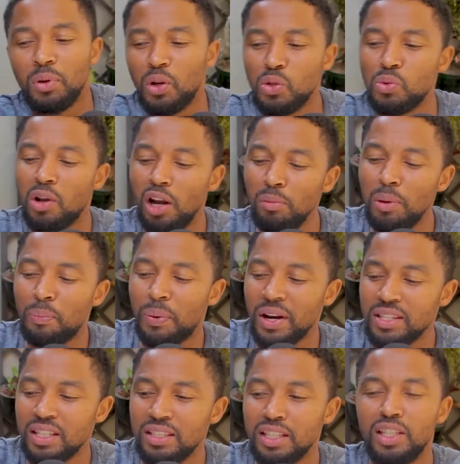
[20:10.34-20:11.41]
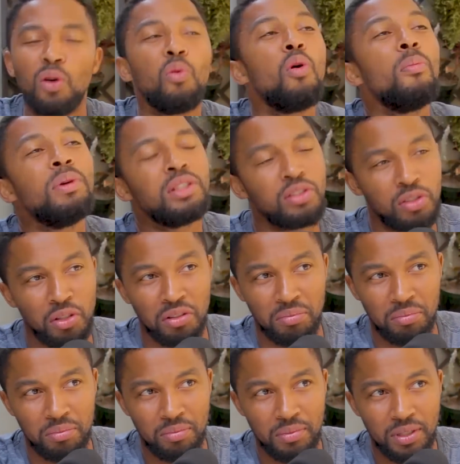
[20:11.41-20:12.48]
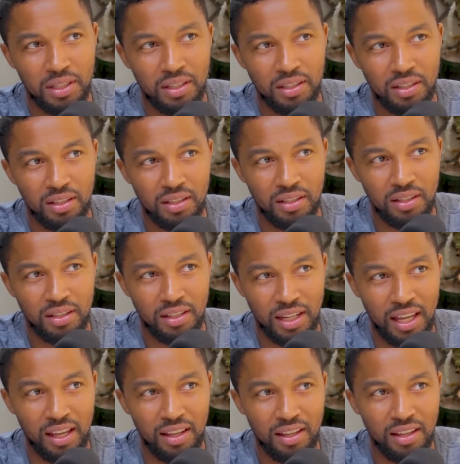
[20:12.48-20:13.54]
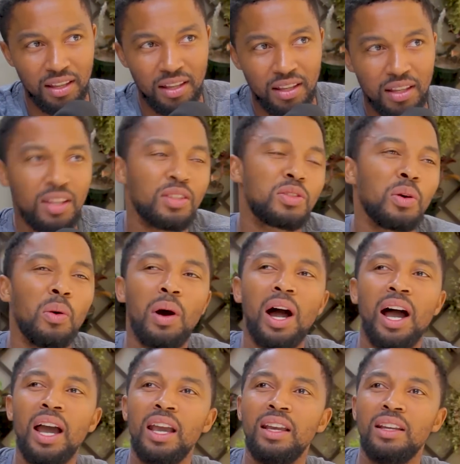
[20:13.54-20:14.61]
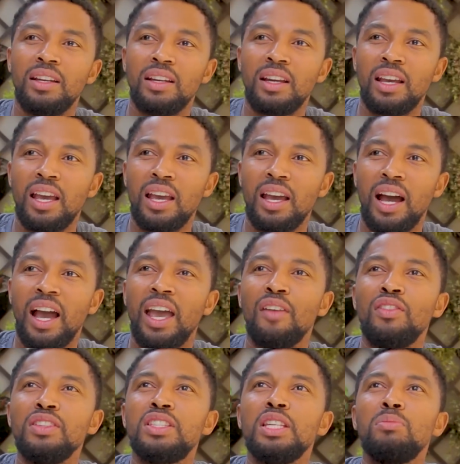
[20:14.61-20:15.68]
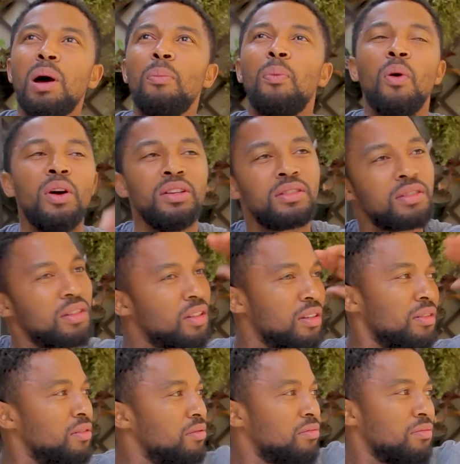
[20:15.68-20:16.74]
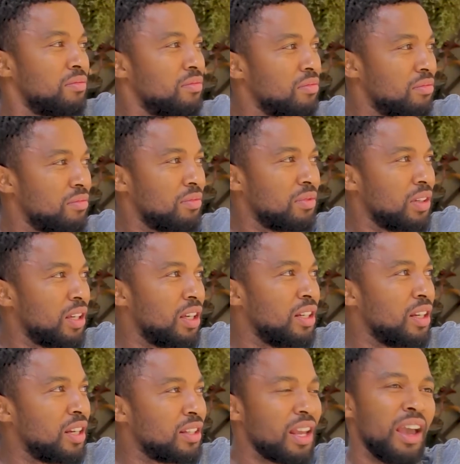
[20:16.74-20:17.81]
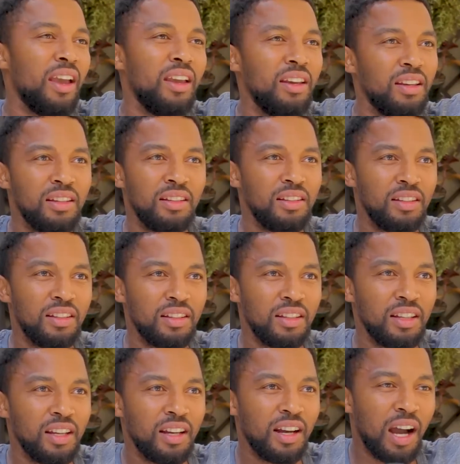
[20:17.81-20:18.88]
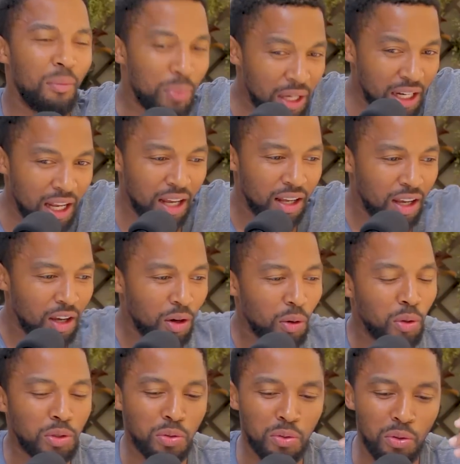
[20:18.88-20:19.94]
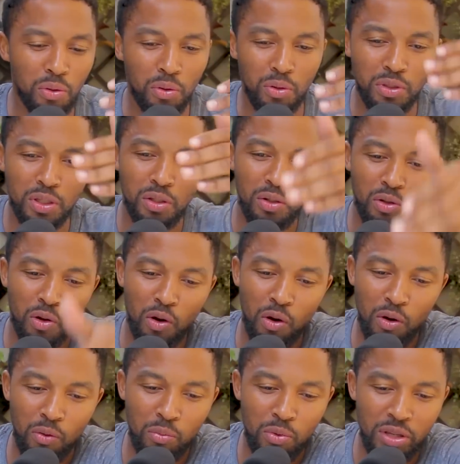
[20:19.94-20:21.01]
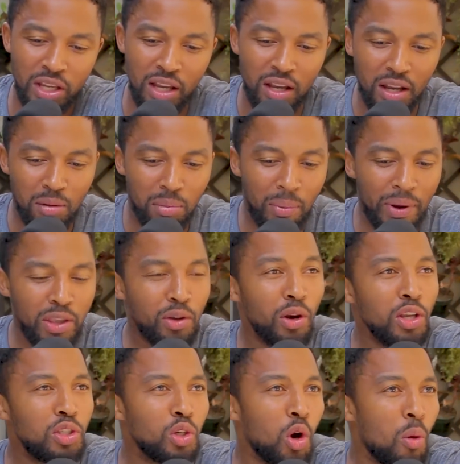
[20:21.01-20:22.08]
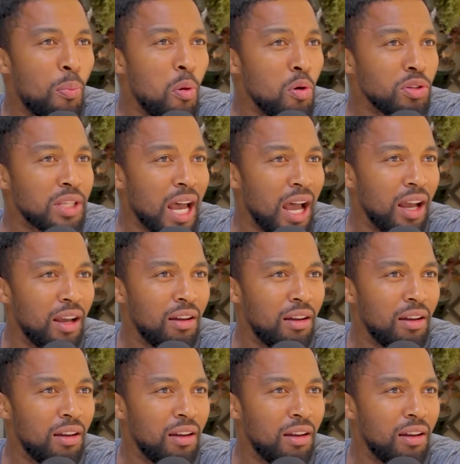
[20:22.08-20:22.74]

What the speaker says: Because we can't be present in a woman term. Ne? So I haven't seen my boys in a day. Ngambile uthi lo munye, baba, you're going to go phuza?